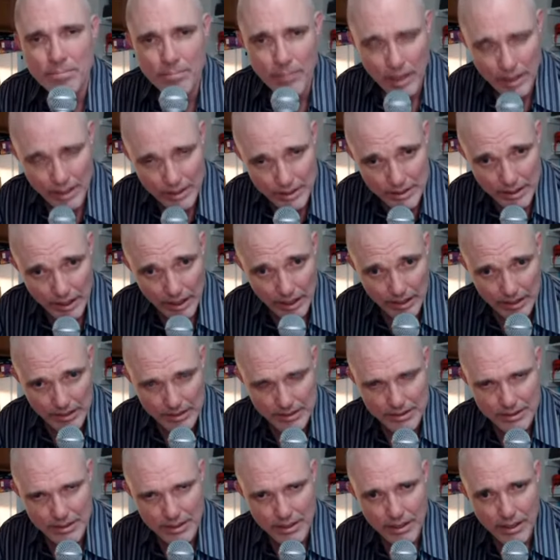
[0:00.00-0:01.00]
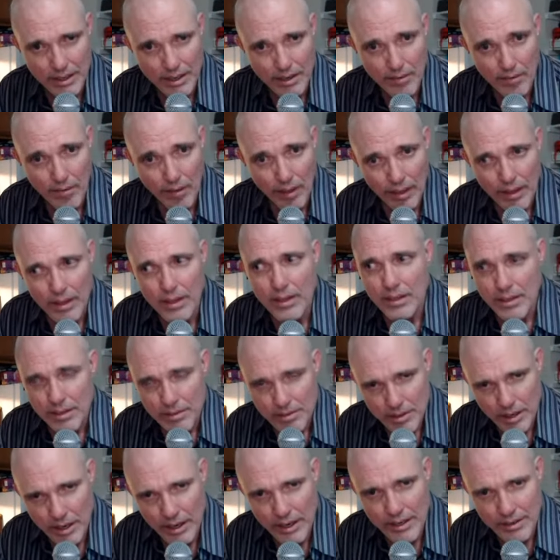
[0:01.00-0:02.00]
monetized.
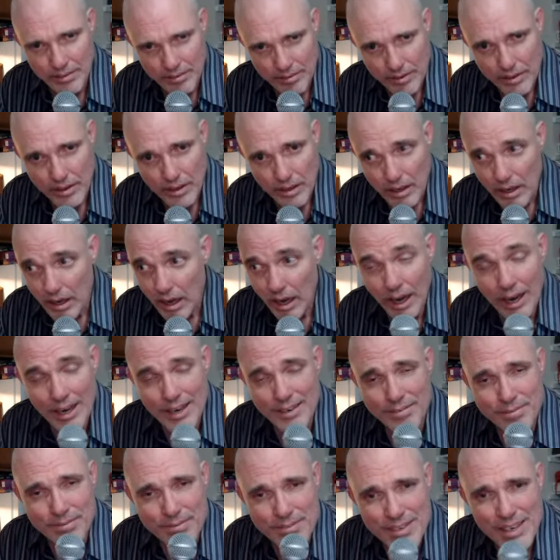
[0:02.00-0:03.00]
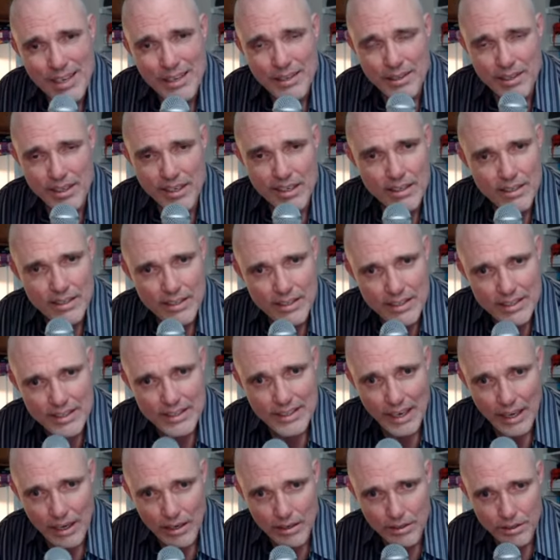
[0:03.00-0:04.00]
Okay? I have nothing to
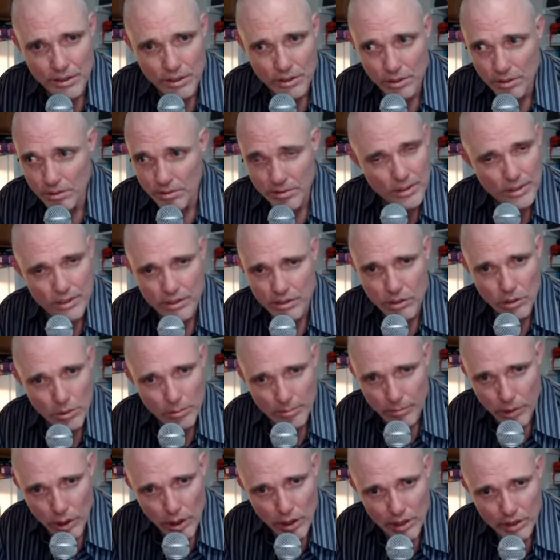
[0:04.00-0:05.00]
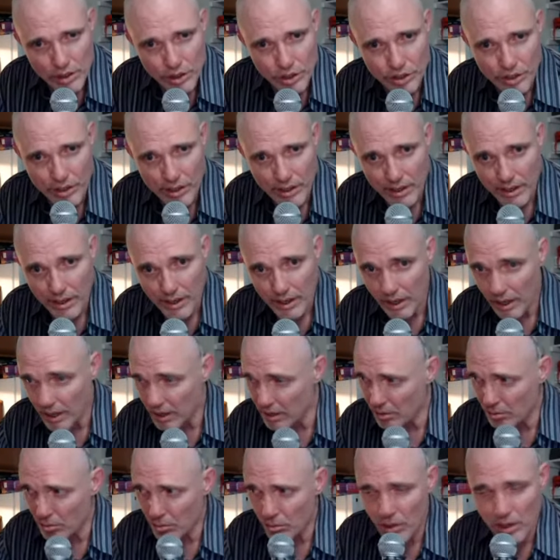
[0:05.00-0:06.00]
sell you. There's no merch. I
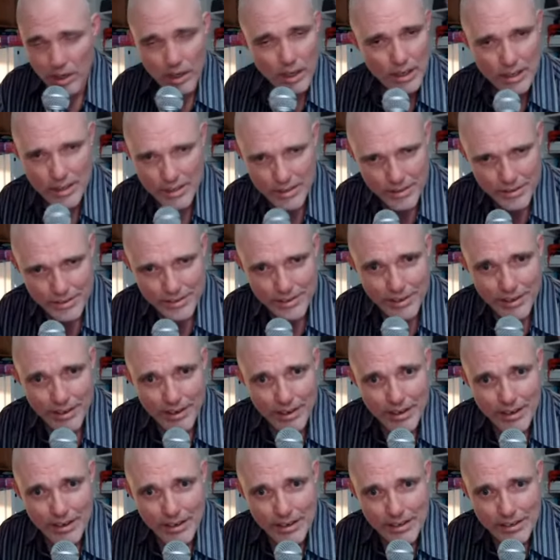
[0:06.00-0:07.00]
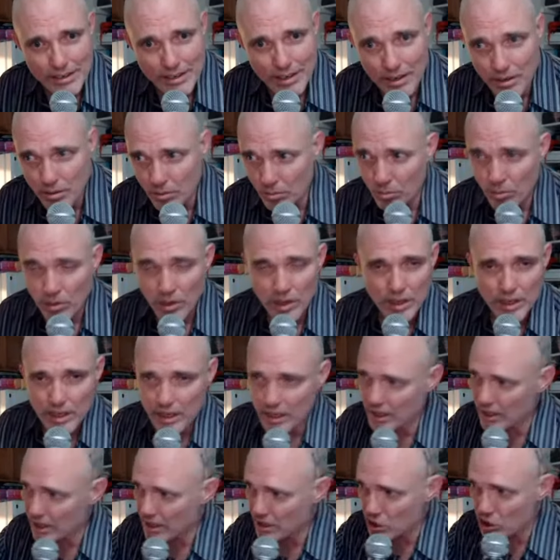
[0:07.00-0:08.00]
don't want
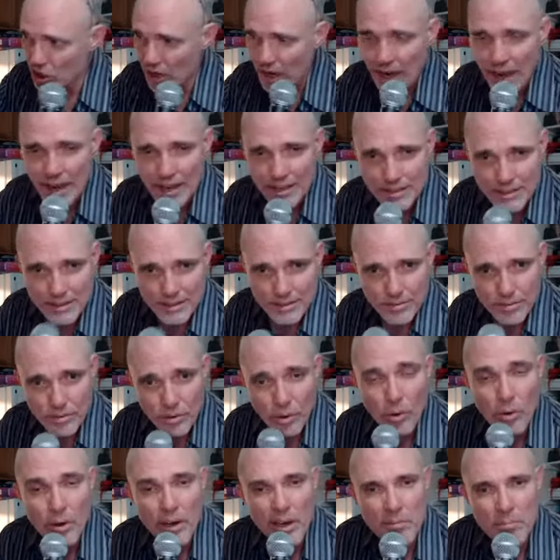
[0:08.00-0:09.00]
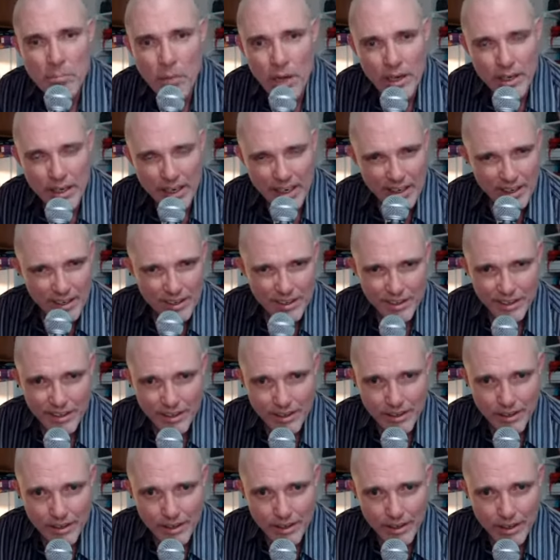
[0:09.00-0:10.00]
any chats throwing money,
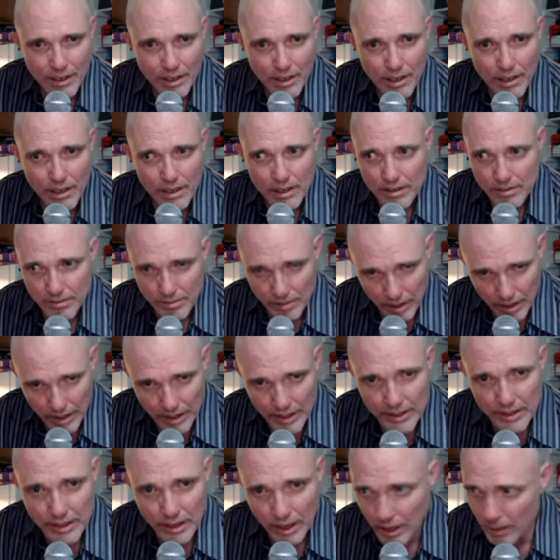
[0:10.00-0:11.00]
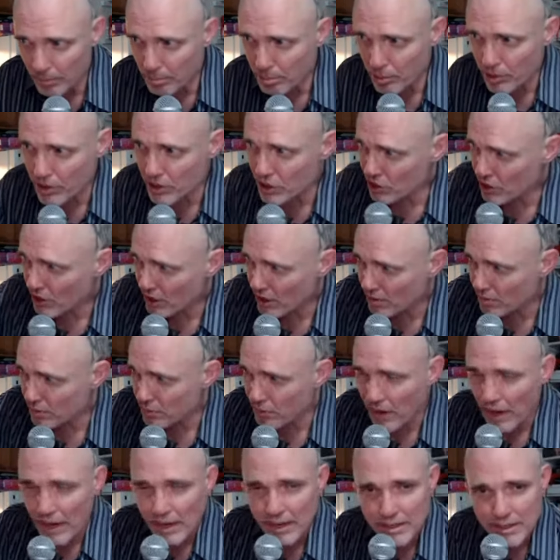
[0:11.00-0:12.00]
right? I appreciate the
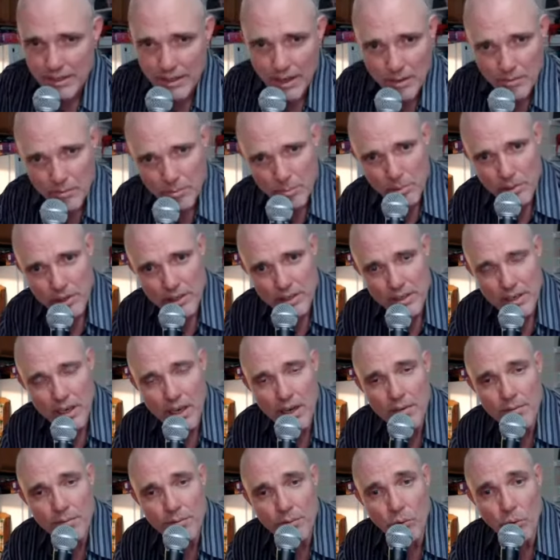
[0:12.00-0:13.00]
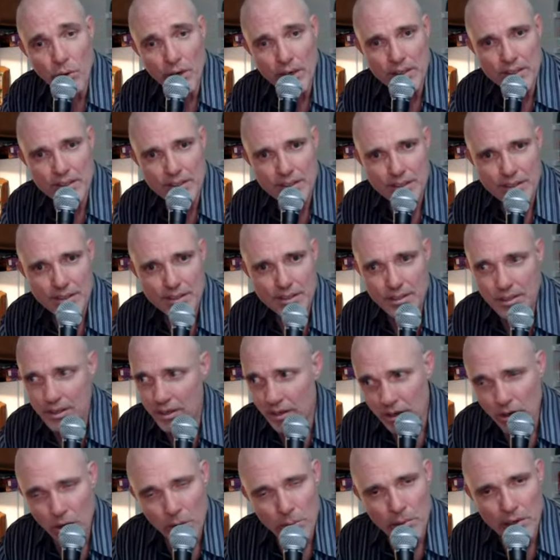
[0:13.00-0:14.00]
fact that everybody's got a voice and
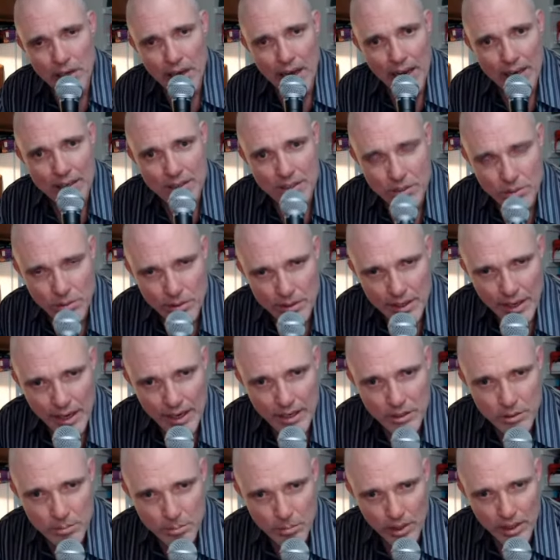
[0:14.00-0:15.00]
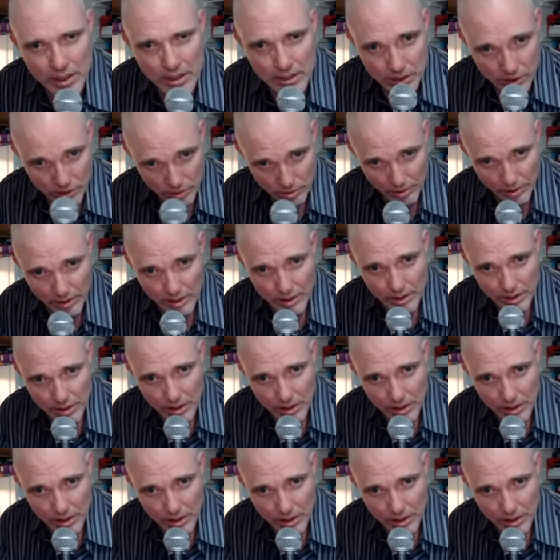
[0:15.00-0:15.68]
nobody has to attach money to it.